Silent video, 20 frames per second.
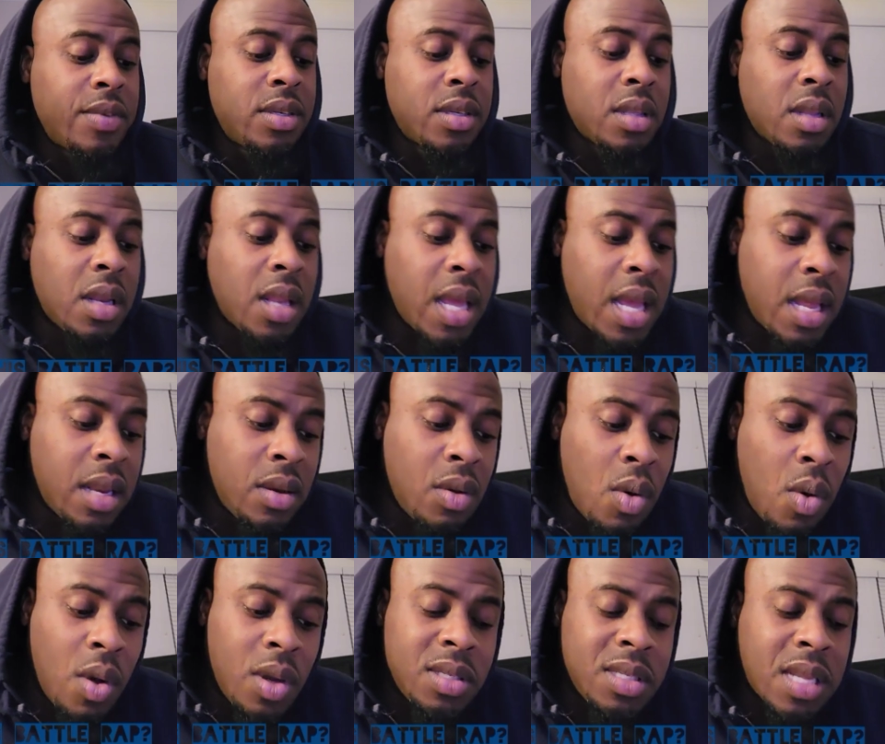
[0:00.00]
to the
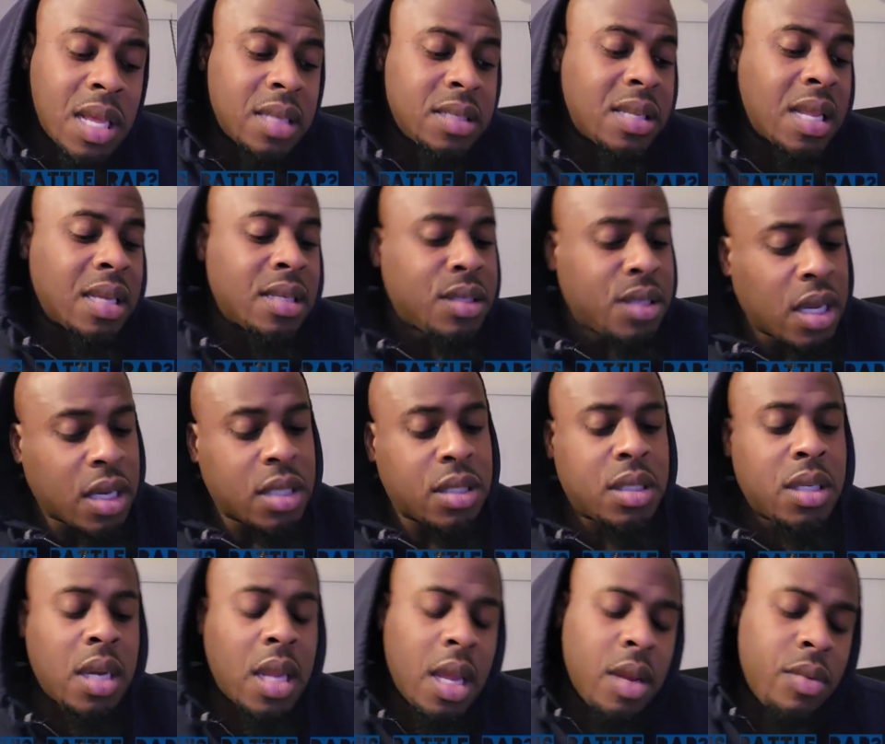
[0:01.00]
landlord. It sounds like
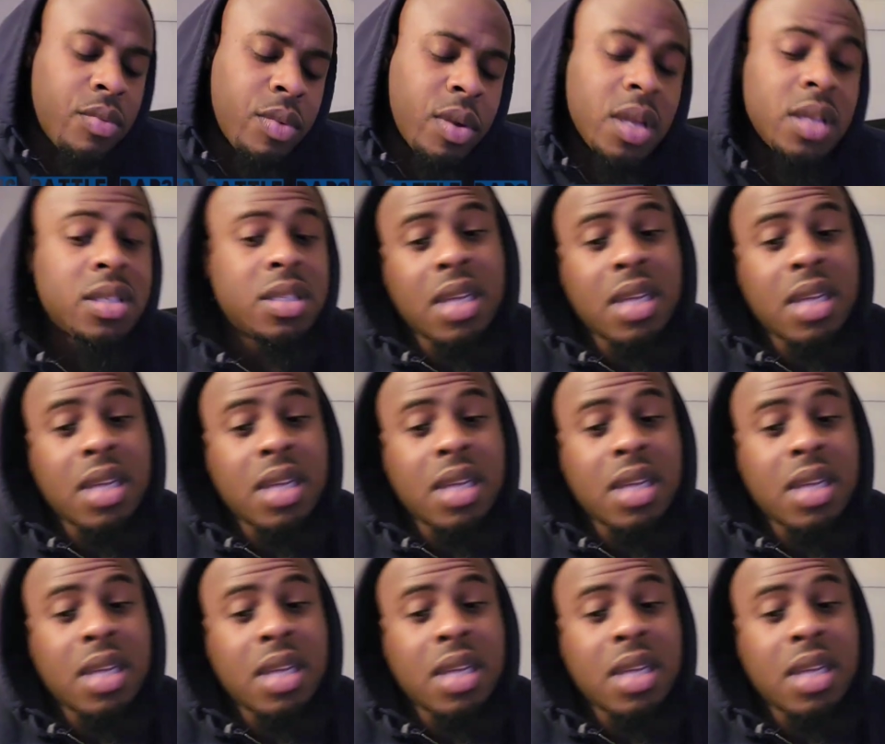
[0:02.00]
Section 8 rent.